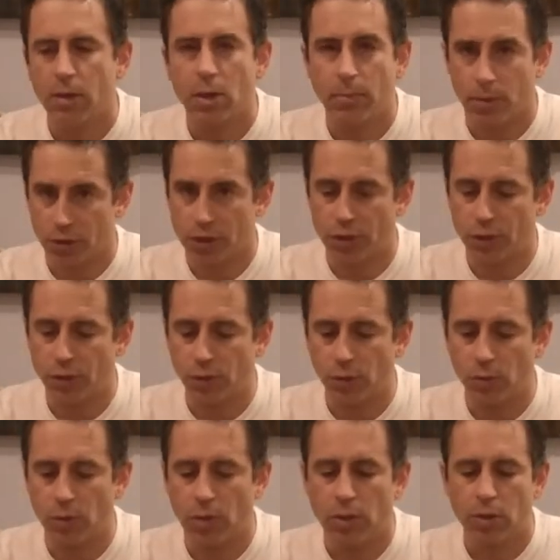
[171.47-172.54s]
Number
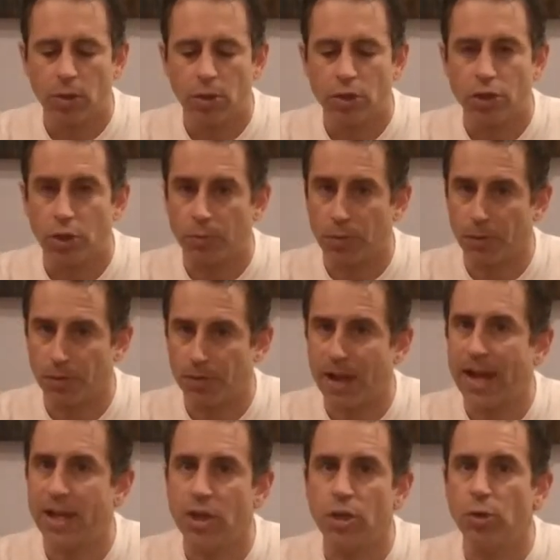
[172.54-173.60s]
two, should
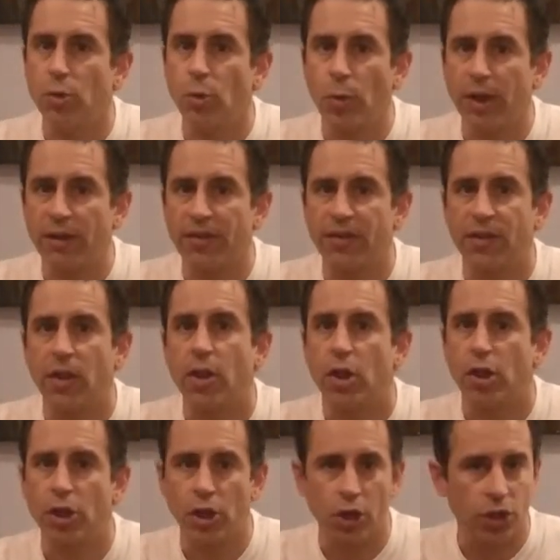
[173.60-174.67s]
provide you with
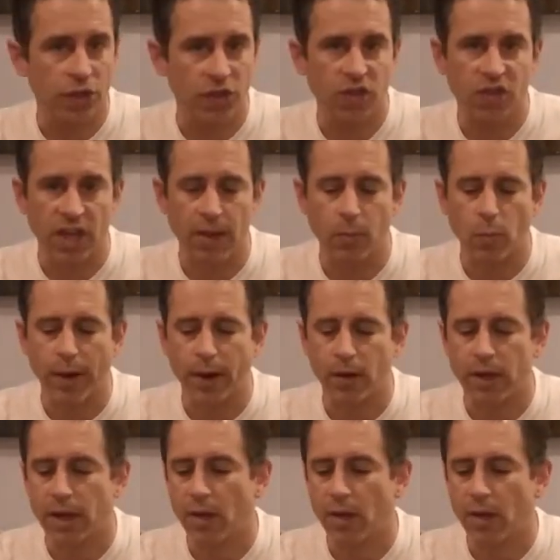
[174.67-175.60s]
good stemware.